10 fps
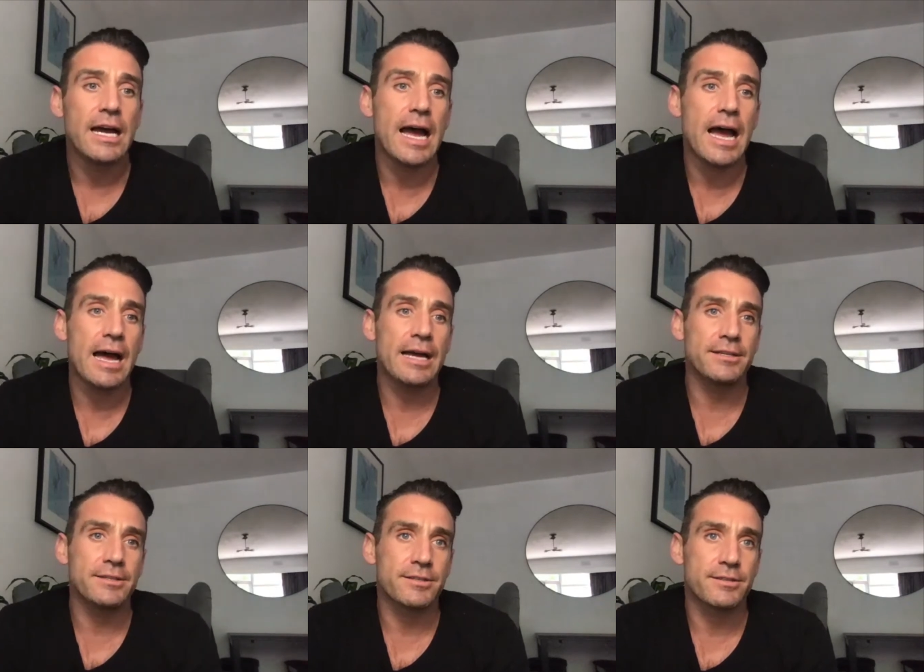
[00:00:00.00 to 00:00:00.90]

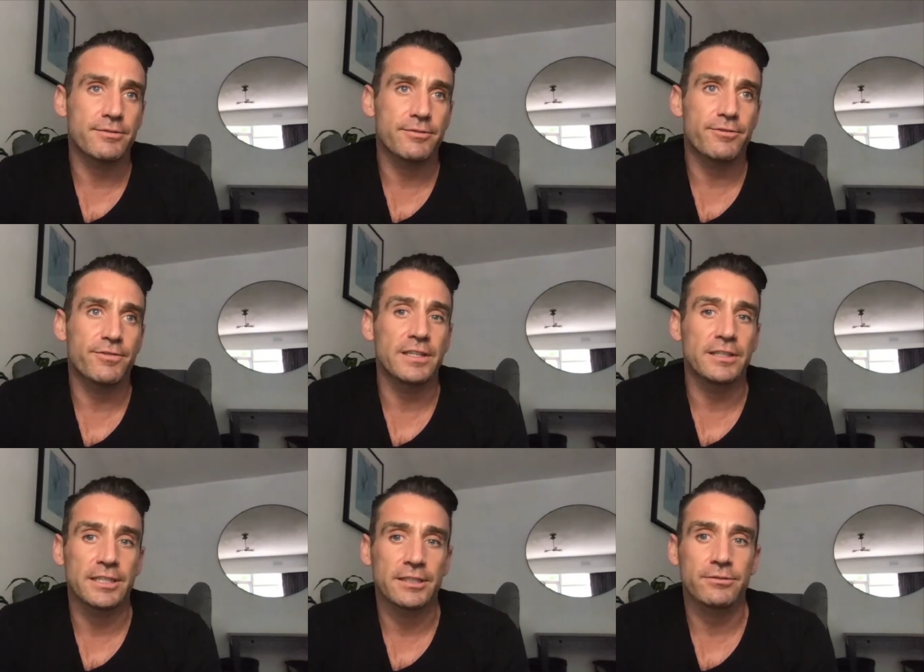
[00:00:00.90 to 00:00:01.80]
and
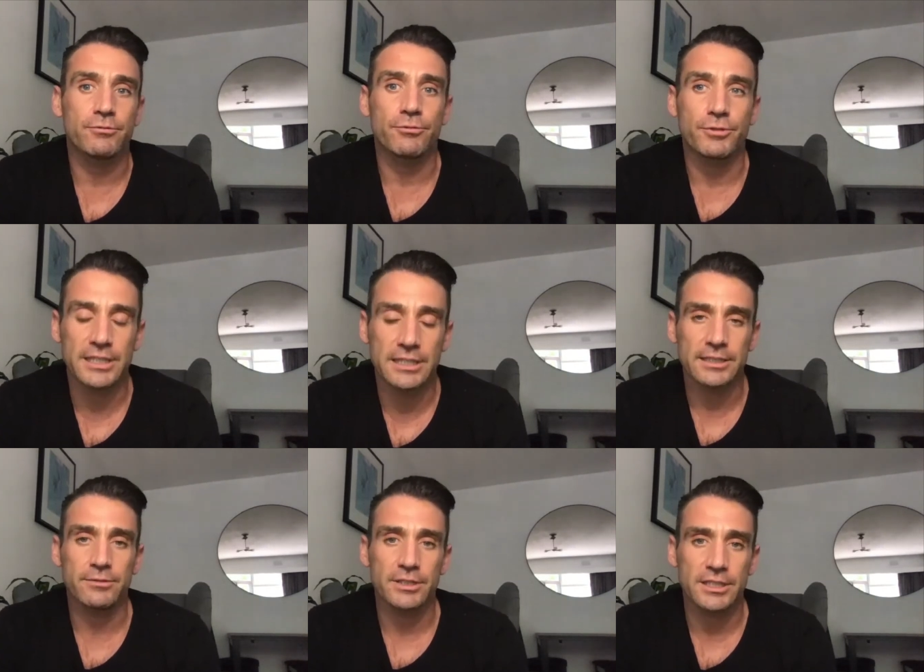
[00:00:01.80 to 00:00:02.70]
feeling
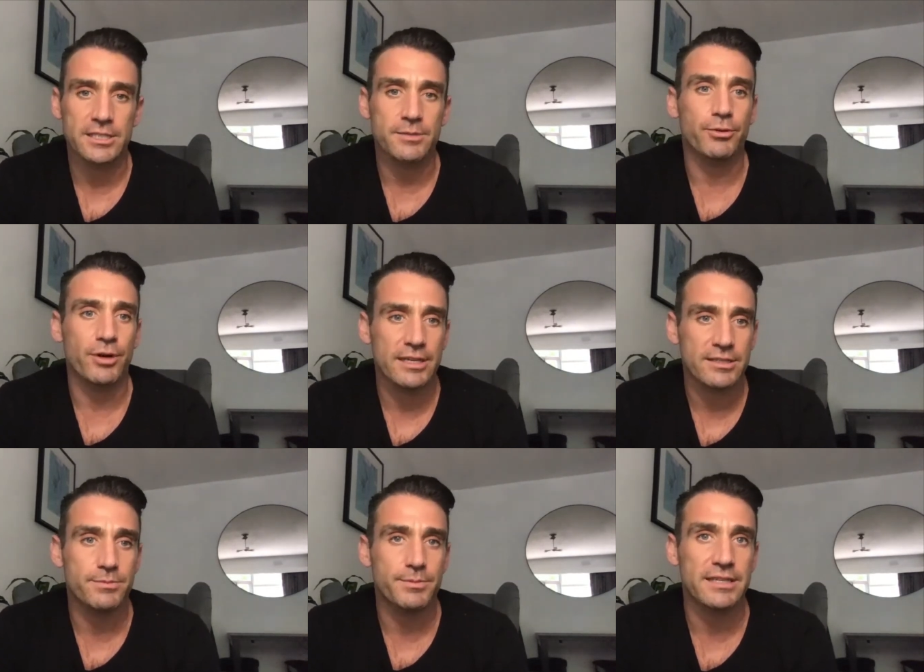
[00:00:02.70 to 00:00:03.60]
really, really
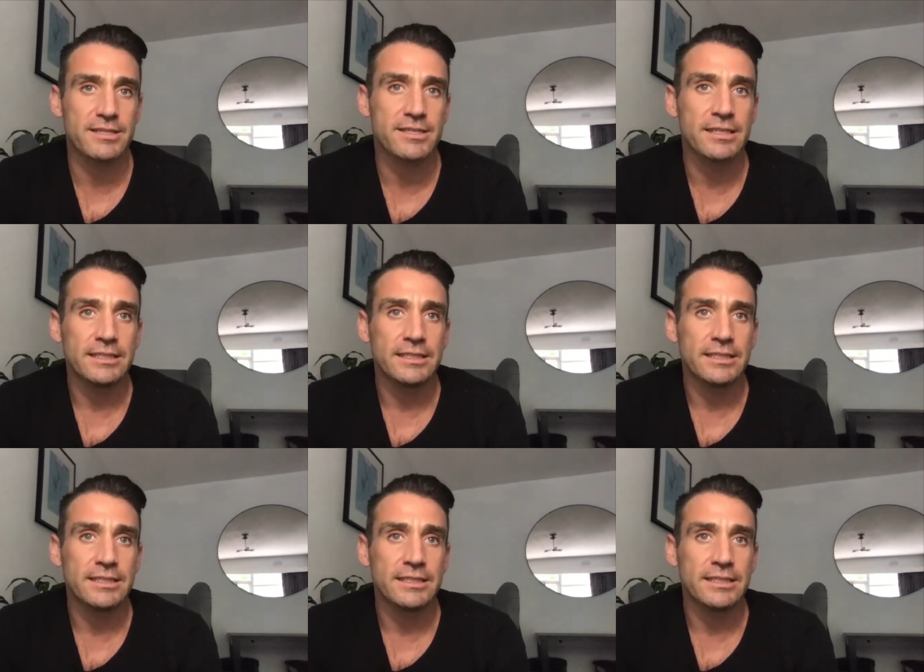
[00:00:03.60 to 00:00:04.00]
depressed because